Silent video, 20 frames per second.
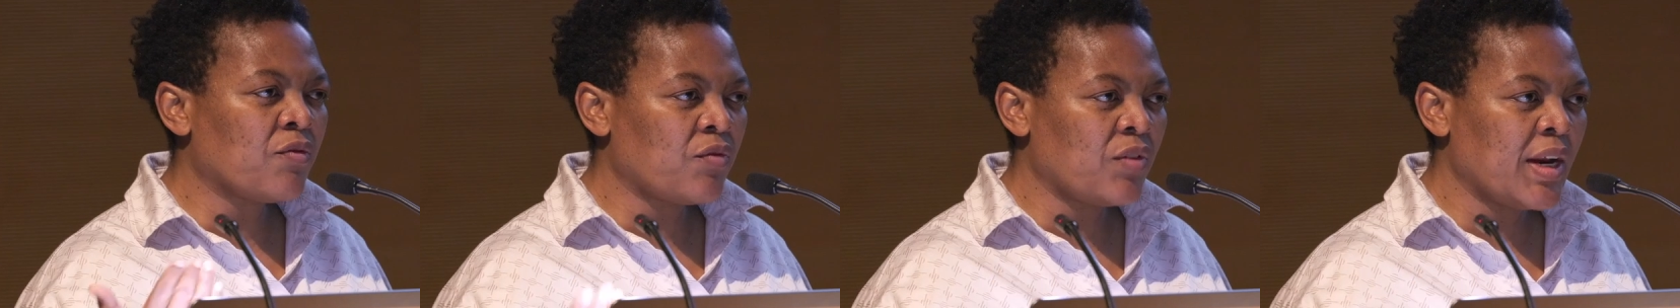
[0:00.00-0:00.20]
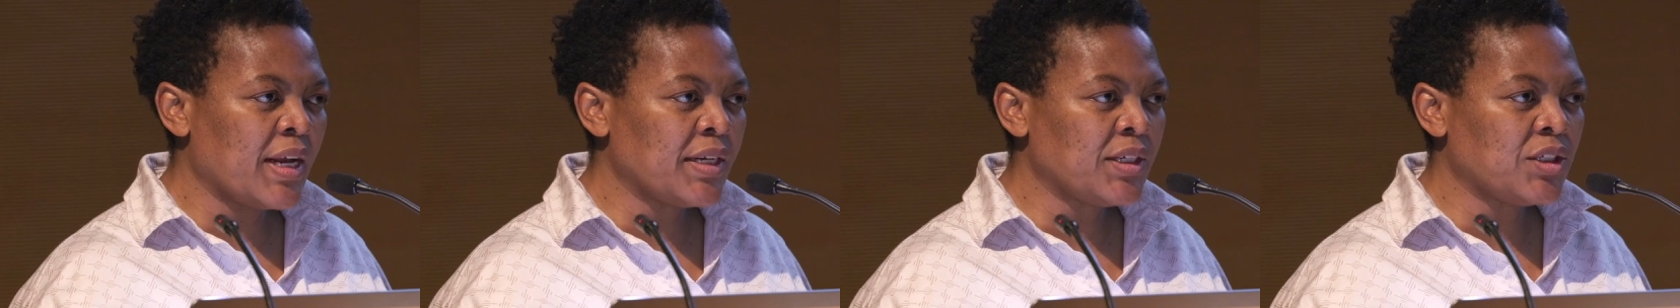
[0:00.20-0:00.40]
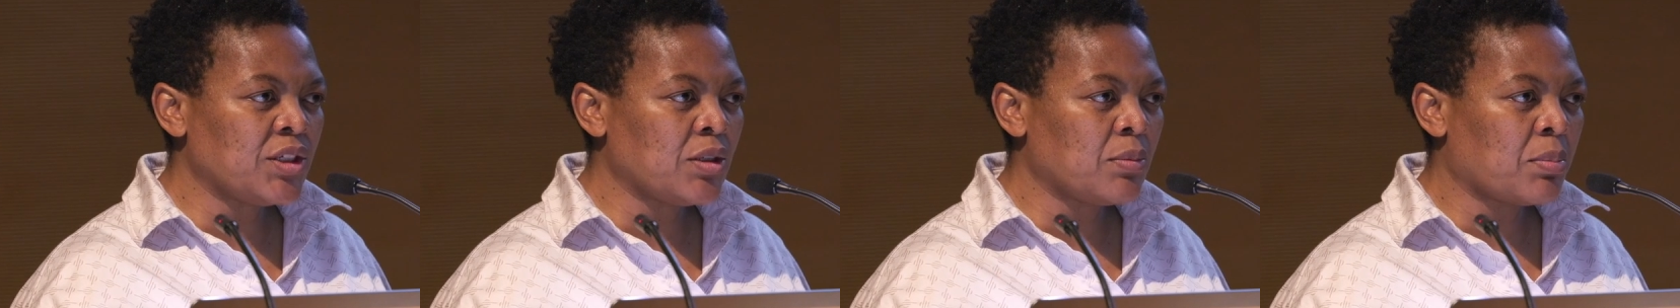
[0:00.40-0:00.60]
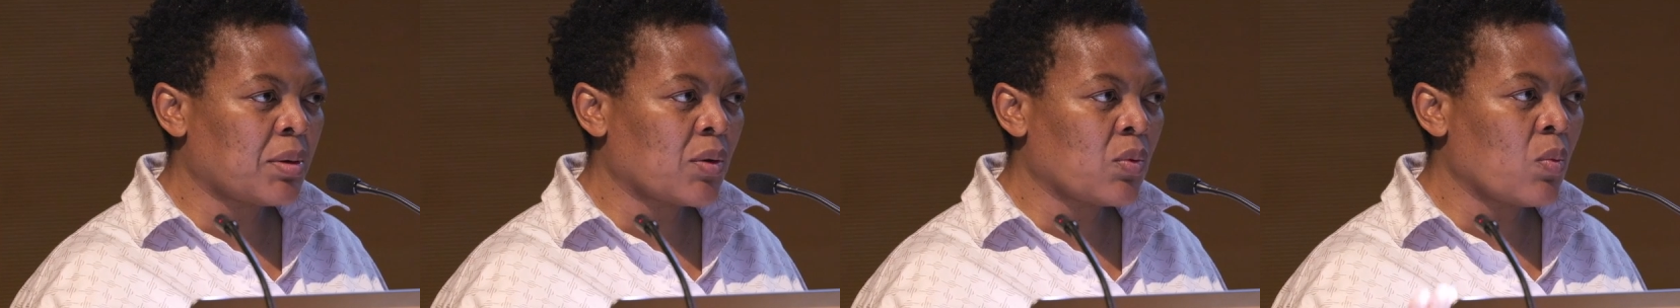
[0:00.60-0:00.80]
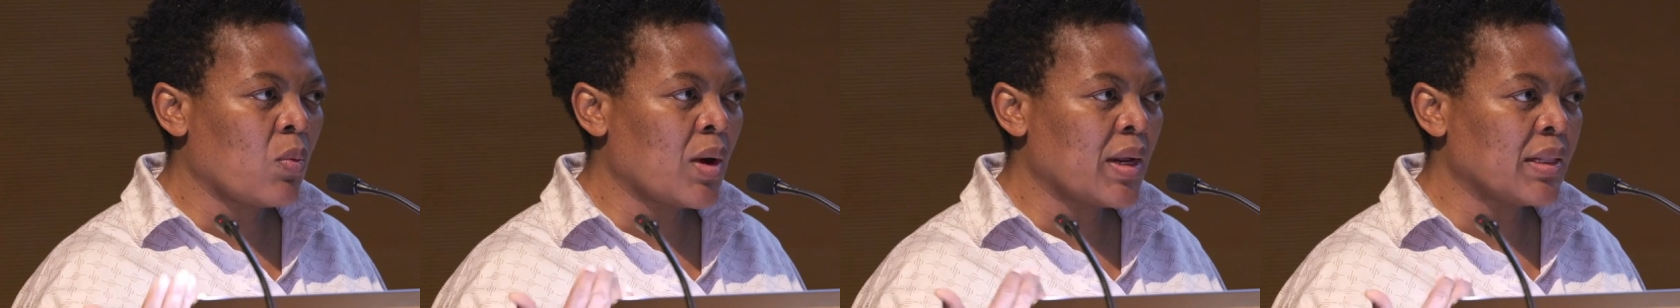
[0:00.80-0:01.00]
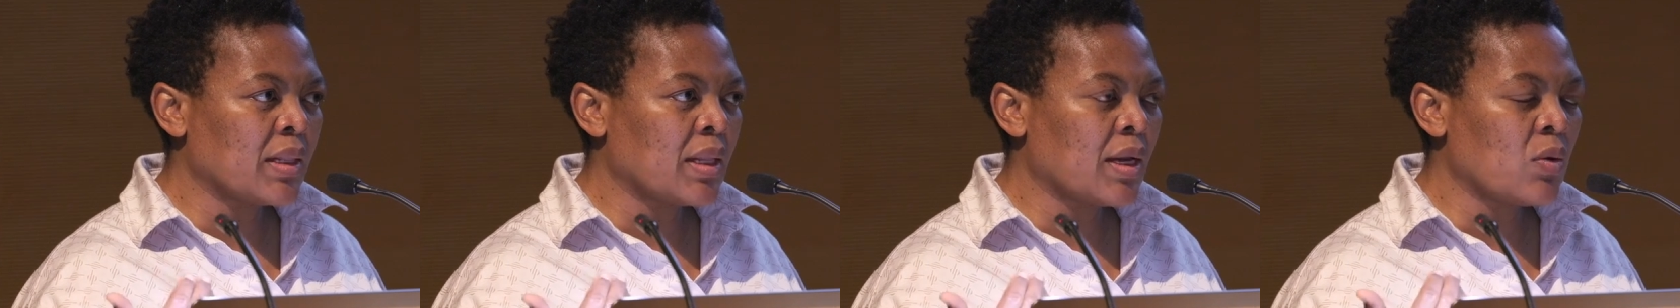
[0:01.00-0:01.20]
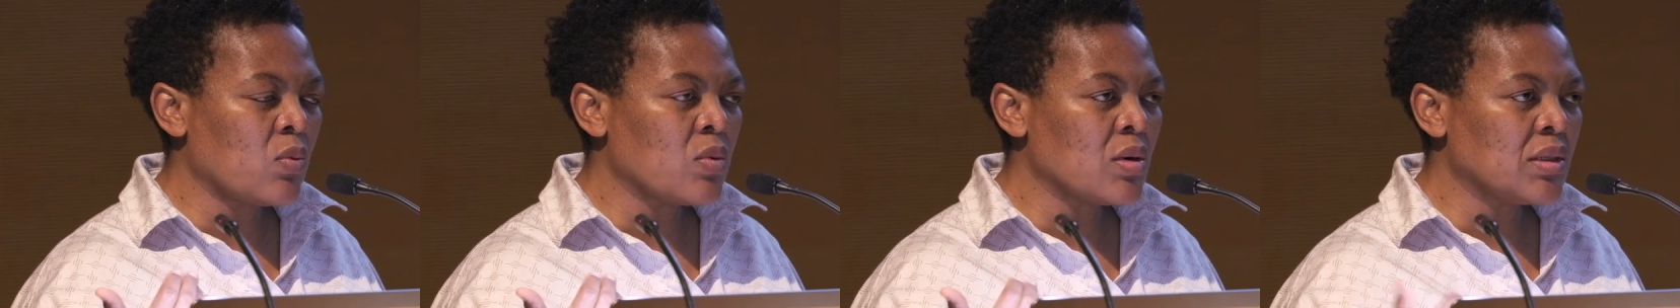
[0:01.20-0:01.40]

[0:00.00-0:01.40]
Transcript: fledged, but one that